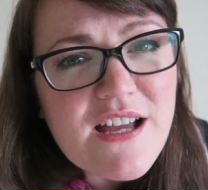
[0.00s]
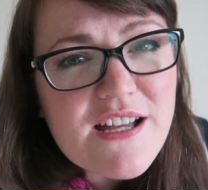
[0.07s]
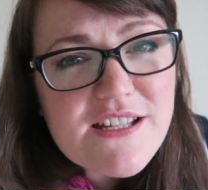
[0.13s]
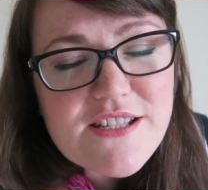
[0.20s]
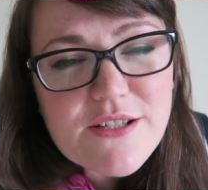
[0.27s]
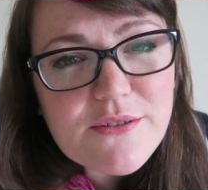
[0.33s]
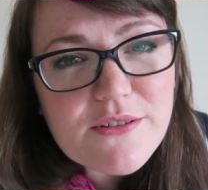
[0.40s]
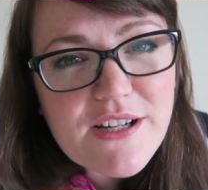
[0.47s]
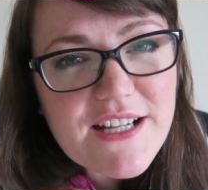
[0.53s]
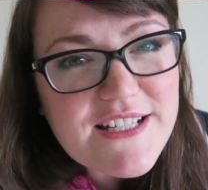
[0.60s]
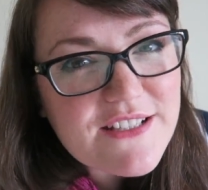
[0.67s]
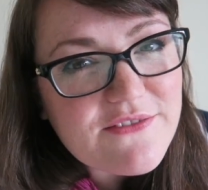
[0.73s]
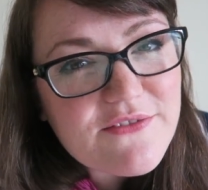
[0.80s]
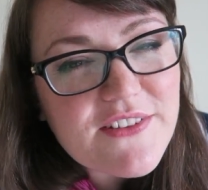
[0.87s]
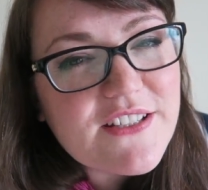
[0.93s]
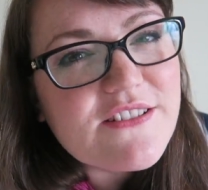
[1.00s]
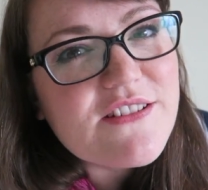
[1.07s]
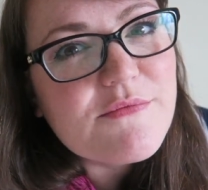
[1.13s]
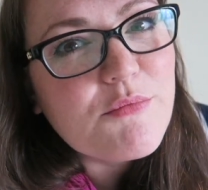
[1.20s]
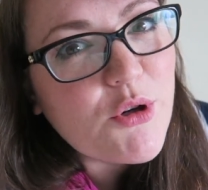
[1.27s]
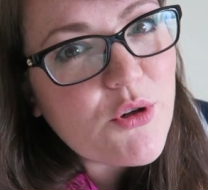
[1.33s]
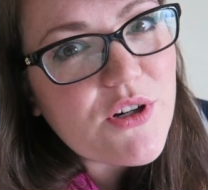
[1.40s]
So I didn't feel
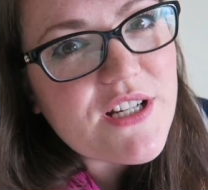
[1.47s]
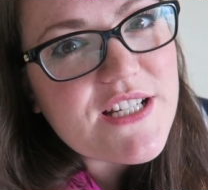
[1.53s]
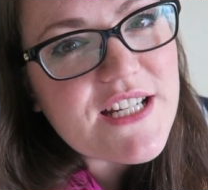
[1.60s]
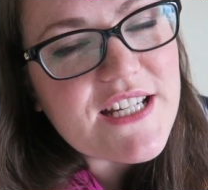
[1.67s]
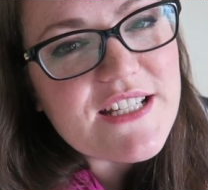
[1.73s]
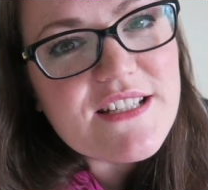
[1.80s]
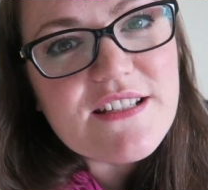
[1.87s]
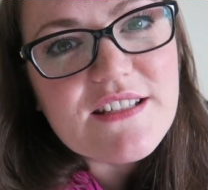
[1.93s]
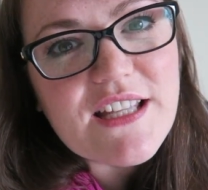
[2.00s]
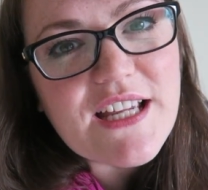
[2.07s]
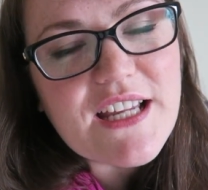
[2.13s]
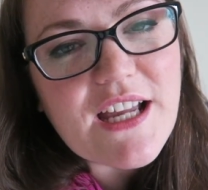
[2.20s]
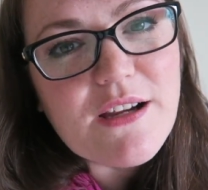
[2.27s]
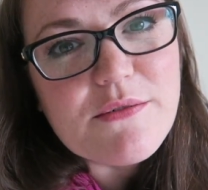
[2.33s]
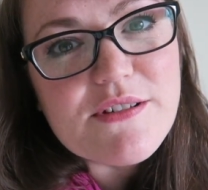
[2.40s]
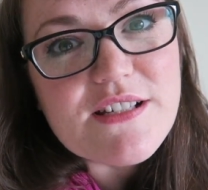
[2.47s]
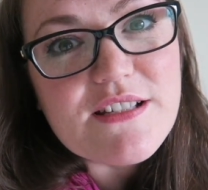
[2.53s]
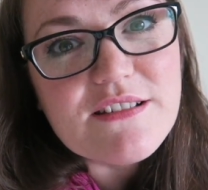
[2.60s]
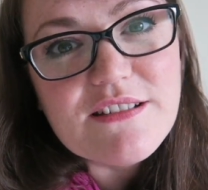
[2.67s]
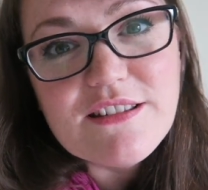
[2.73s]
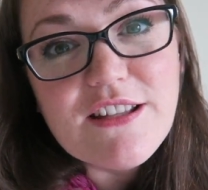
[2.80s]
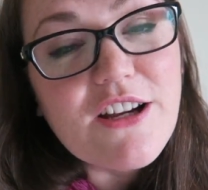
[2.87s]
supported, like I was
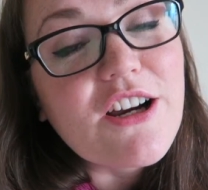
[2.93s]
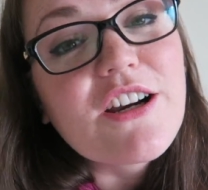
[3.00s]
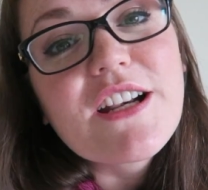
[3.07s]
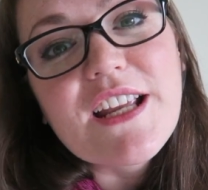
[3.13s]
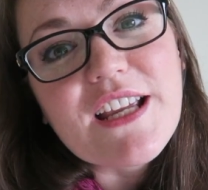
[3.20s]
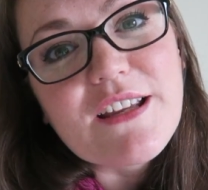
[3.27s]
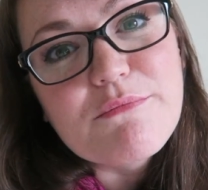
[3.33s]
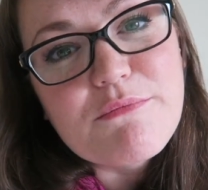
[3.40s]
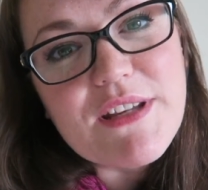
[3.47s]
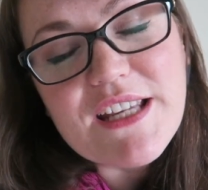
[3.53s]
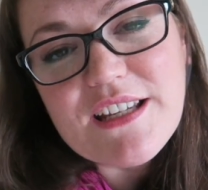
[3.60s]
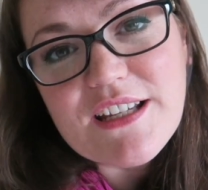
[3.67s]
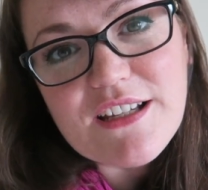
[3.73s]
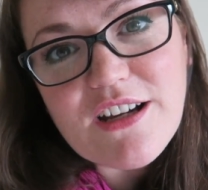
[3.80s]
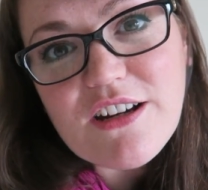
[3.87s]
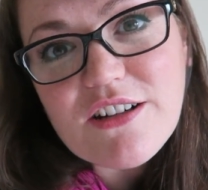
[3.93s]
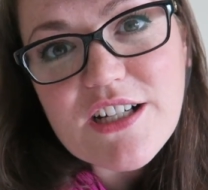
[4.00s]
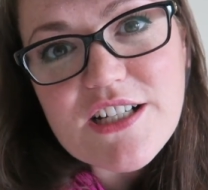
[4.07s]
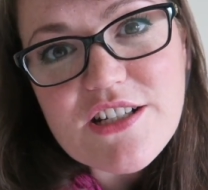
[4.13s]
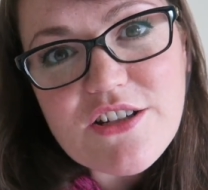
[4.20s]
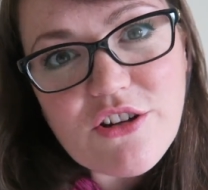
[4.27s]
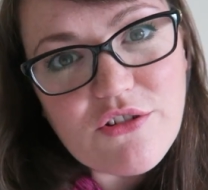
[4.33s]
learning and being
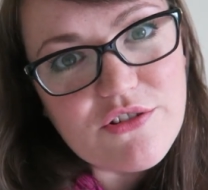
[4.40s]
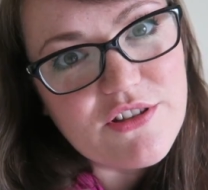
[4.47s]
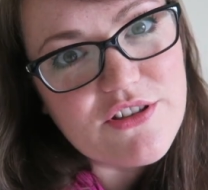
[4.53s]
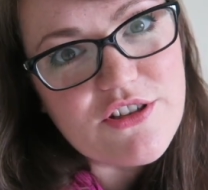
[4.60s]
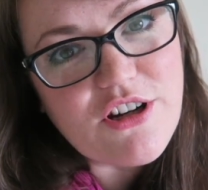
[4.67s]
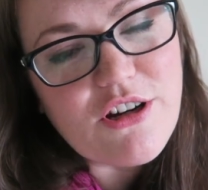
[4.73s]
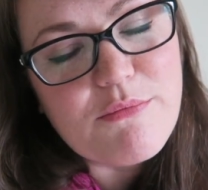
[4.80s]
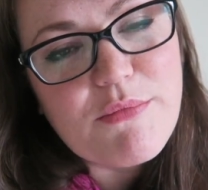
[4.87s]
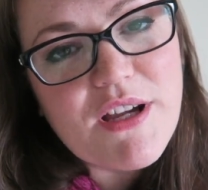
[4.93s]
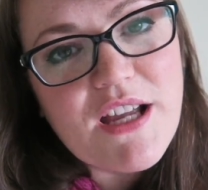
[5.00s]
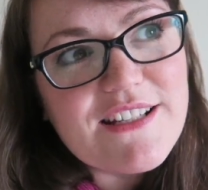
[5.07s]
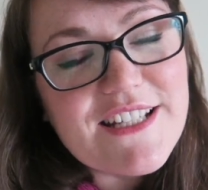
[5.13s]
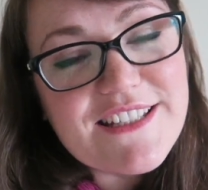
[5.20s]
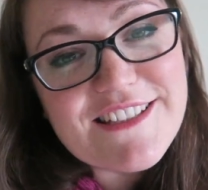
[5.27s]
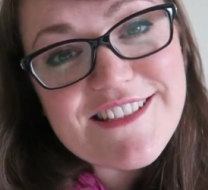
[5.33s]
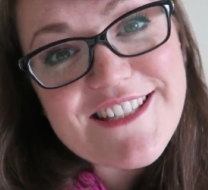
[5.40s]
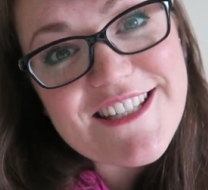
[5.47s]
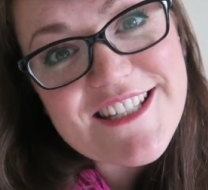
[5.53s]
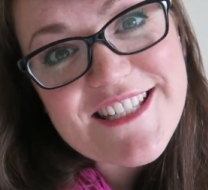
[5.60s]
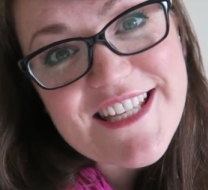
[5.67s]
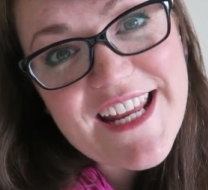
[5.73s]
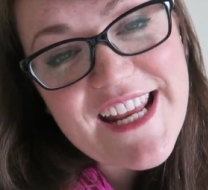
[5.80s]
encouraged on the job. Needless
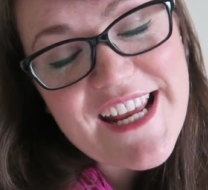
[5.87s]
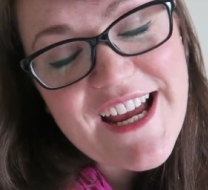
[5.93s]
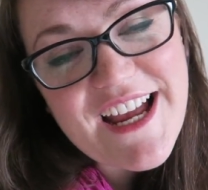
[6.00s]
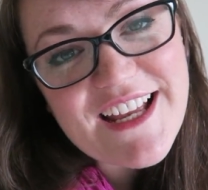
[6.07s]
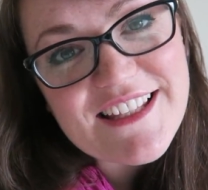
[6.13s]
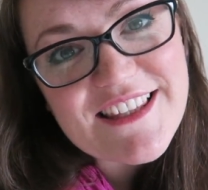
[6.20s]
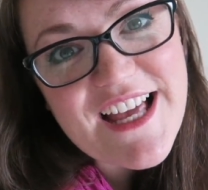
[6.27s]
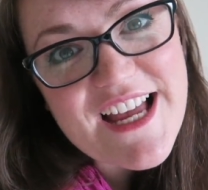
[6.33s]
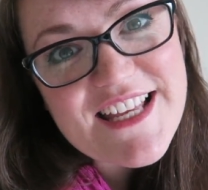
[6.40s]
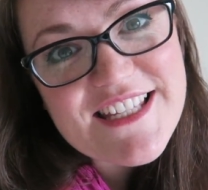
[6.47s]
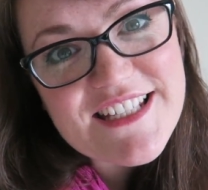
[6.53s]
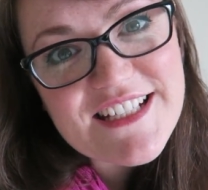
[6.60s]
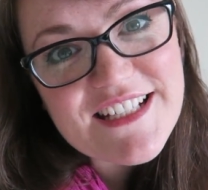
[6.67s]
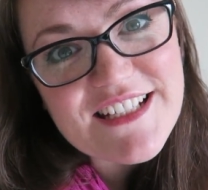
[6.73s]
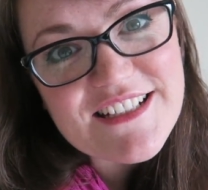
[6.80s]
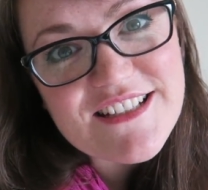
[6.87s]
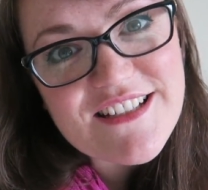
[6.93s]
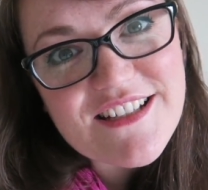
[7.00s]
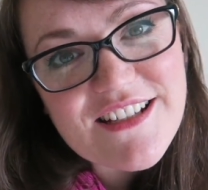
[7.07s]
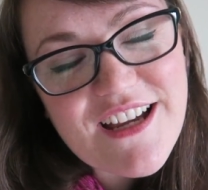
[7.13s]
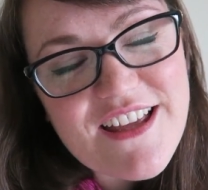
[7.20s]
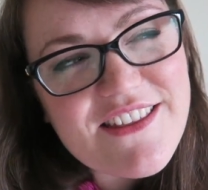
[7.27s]
to say, I lasted,
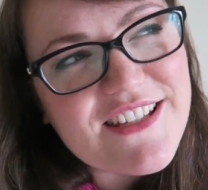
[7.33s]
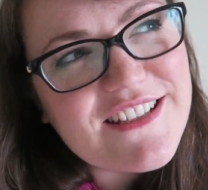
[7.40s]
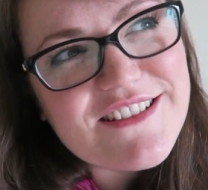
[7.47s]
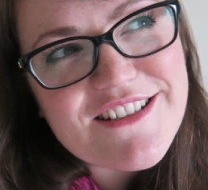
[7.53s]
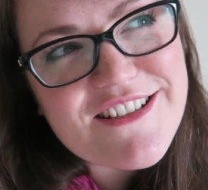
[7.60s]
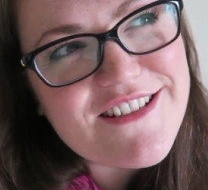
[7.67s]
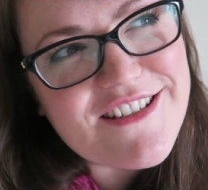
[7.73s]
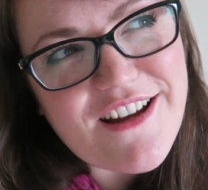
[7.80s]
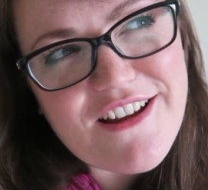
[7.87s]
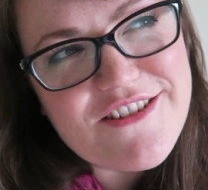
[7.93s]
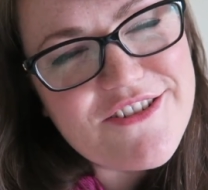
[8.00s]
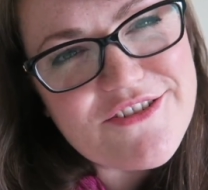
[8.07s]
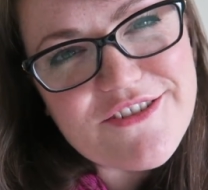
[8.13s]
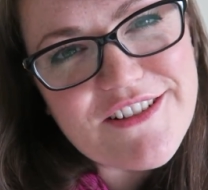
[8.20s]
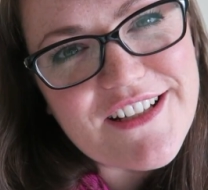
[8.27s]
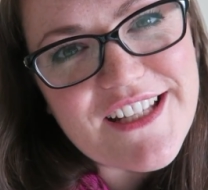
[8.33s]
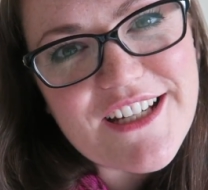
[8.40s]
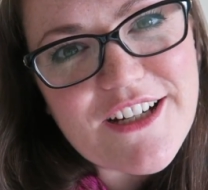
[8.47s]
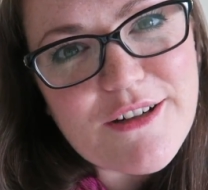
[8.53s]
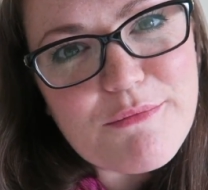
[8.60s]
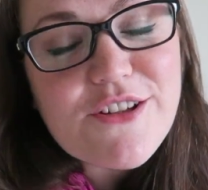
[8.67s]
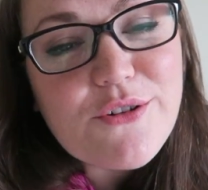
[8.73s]
I think, just under a
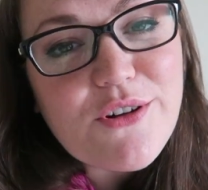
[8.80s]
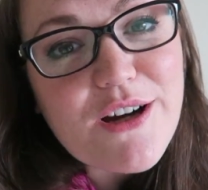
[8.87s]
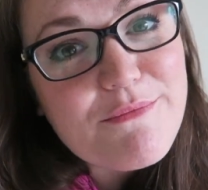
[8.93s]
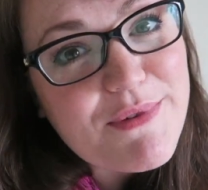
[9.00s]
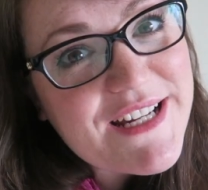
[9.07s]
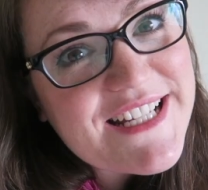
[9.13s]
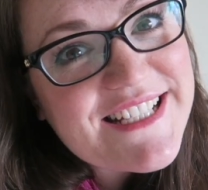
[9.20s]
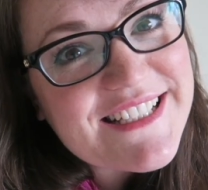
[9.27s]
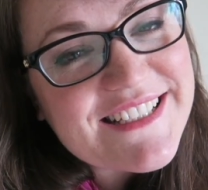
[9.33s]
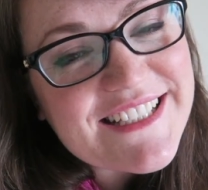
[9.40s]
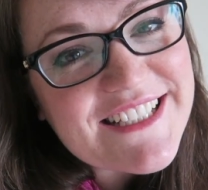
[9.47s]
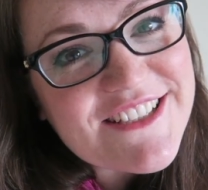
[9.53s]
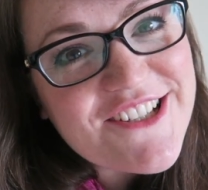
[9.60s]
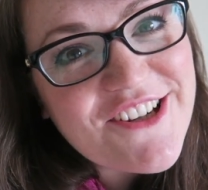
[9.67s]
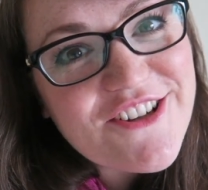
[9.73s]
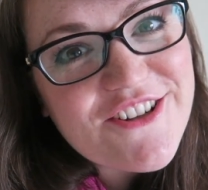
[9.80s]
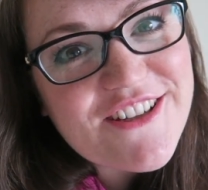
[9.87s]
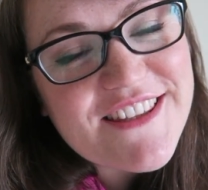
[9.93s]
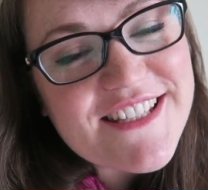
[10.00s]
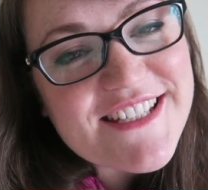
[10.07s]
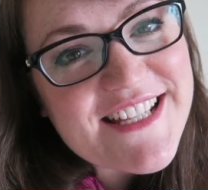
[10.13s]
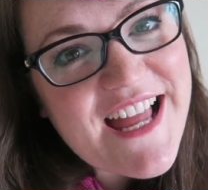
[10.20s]
year. So I basically took
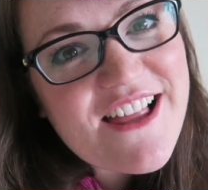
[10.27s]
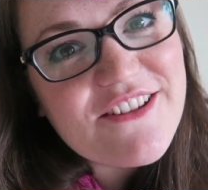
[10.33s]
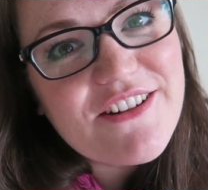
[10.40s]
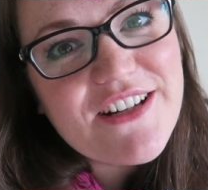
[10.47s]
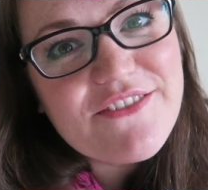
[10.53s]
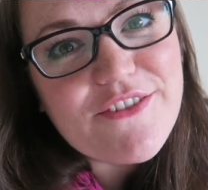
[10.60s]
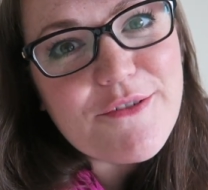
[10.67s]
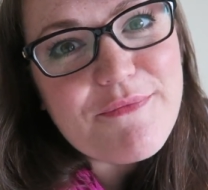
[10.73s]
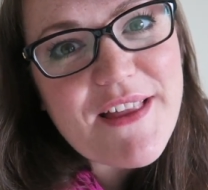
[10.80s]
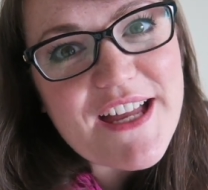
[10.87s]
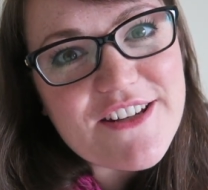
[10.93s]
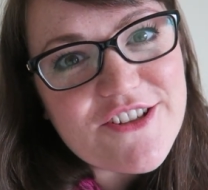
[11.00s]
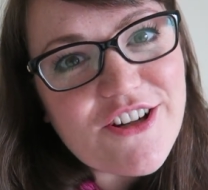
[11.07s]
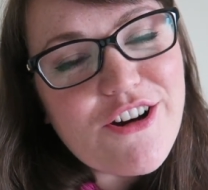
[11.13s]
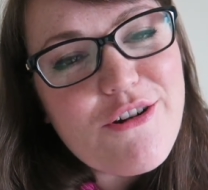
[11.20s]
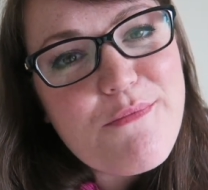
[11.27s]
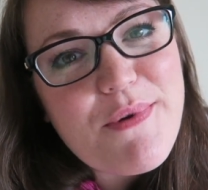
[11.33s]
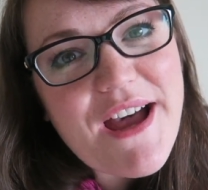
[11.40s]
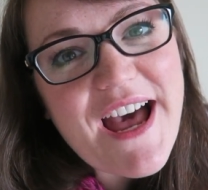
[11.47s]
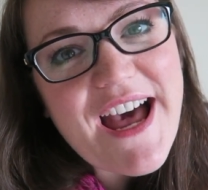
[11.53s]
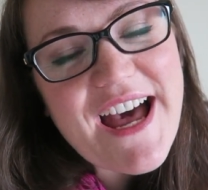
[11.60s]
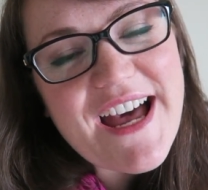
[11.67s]
the salary from that job
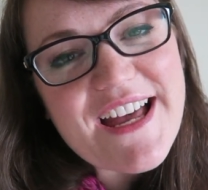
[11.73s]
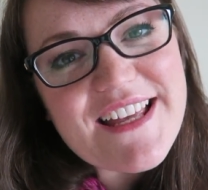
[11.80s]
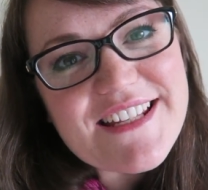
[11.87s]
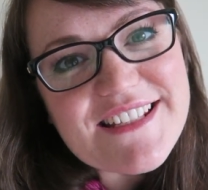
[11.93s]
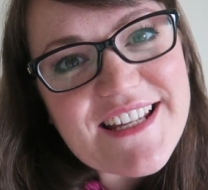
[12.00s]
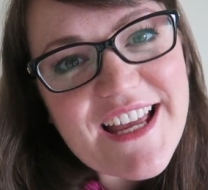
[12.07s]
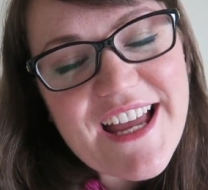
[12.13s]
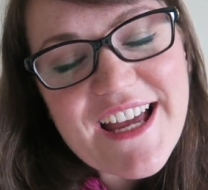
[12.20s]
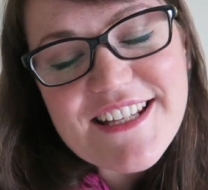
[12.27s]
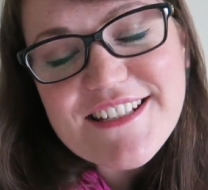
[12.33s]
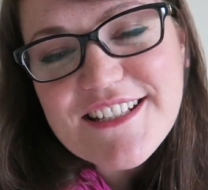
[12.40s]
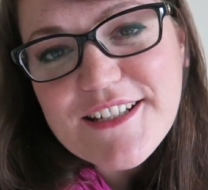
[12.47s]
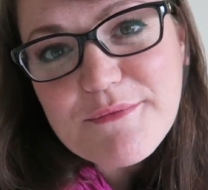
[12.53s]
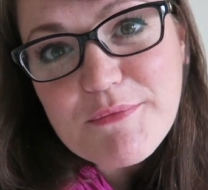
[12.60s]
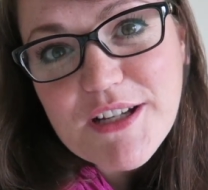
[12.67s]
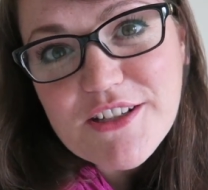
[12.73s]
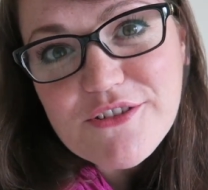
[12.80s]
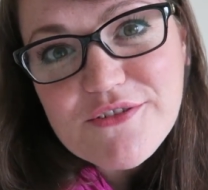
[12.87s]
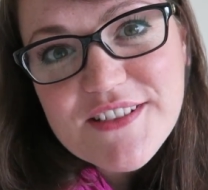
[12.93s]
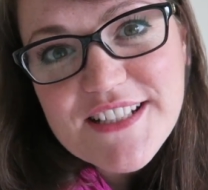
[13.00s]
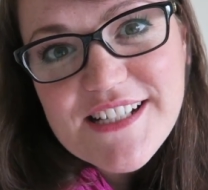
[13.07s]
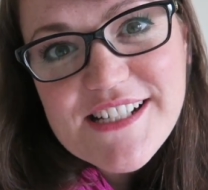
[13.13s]
and I handed in my
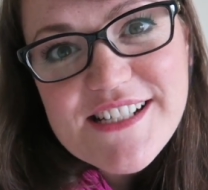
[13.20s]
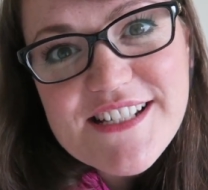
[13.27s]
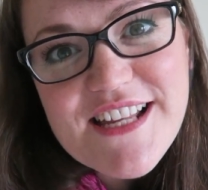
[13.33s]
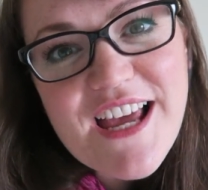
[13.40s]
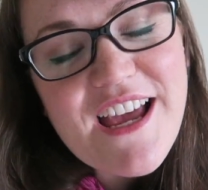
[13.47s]
notice.